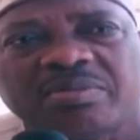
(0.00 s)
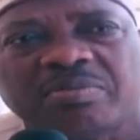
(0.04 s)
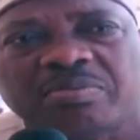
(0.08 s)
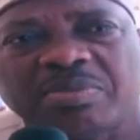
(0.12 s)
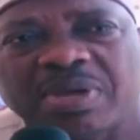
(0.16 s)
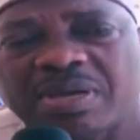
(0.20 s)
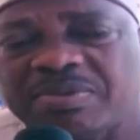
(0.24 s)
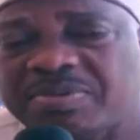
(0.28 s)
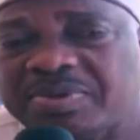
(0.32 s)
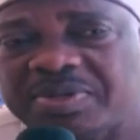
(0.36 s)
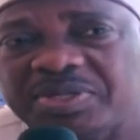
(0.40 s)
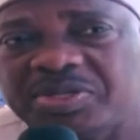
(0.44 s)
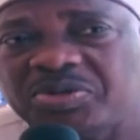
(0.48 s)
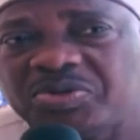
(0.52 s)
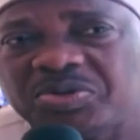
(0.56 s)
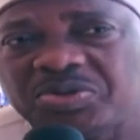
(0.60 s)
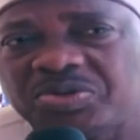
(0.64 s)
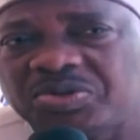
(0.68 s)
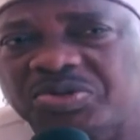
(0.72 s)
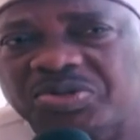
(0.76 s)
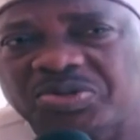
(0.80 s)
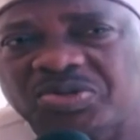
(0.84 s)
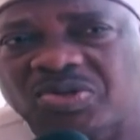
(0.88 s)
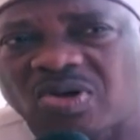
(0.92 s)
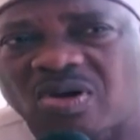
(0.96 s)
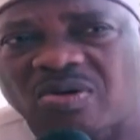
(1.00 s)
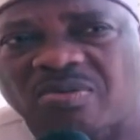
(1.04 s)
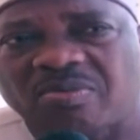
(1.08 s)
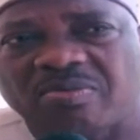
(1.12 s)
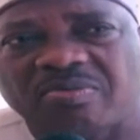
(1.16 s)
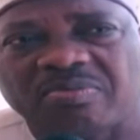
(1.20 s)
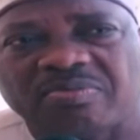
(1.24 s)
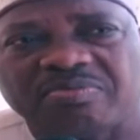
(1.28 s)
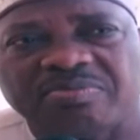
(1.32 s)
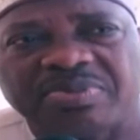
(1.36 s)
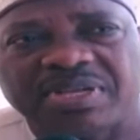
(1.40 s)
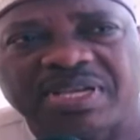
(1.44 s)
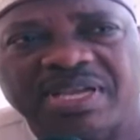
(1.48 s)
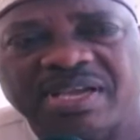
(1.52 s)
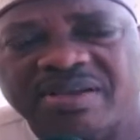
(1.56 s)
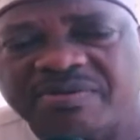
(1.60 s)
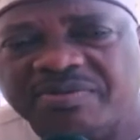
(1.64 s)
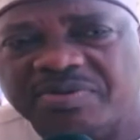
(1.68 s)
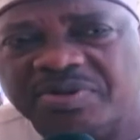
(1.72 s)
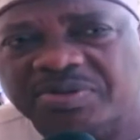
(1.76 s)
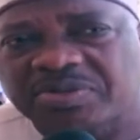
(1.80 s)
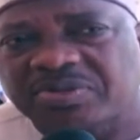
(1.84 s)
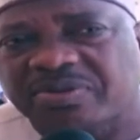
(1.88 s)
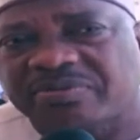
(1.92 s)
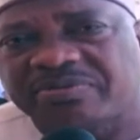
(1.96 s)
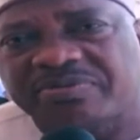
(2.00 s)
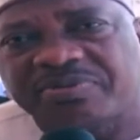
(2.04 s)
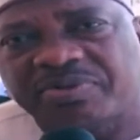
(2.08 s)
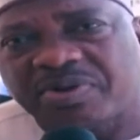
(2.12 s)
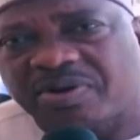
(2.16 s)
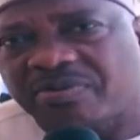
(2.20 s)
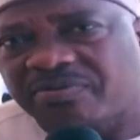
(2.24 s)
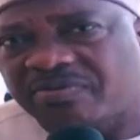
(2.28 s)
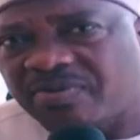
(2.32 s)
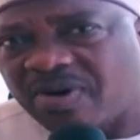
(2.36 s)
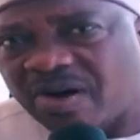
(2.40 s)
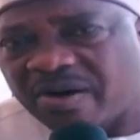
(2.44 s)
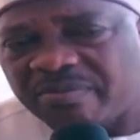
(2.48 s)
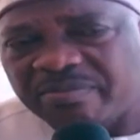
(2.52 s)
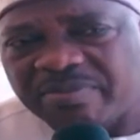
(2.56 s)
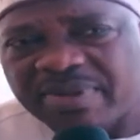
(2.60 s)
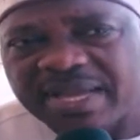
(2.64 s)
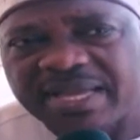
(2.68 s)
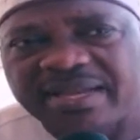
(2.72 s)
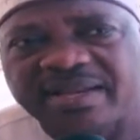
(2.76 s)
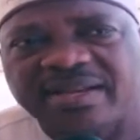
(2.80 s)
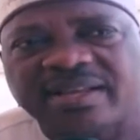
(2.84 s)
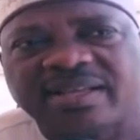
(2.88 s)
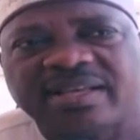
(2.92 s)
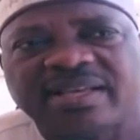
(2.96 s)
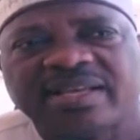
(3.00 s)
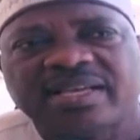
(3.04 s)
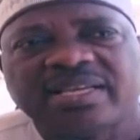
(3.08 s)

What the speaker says: maybe due to some behaviors of few of our men.